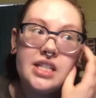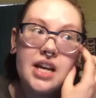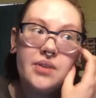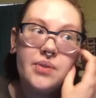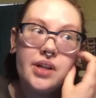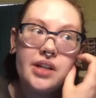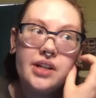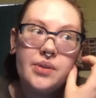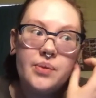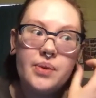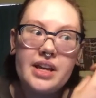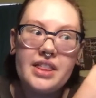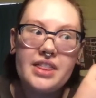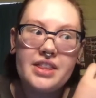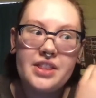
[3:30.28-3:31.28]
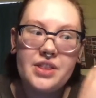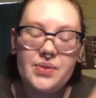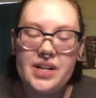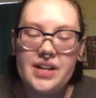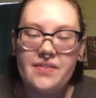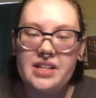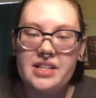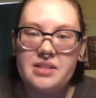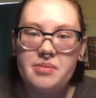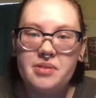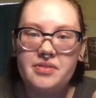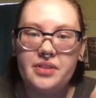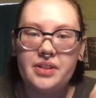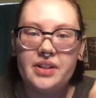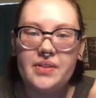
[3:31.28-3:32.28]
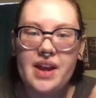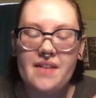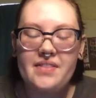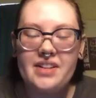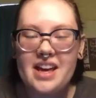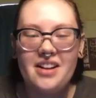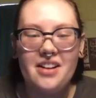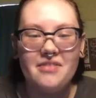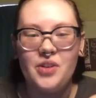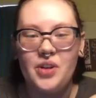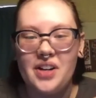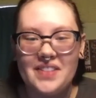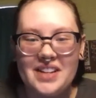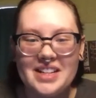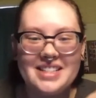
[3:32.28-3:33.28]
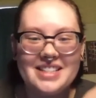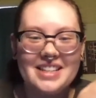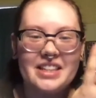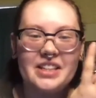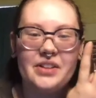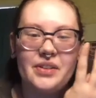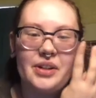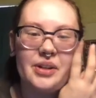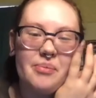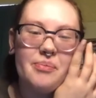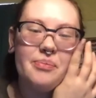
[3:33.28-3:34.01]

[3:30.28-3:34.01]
one with three of us before. We haven't had all four of us sit in the room.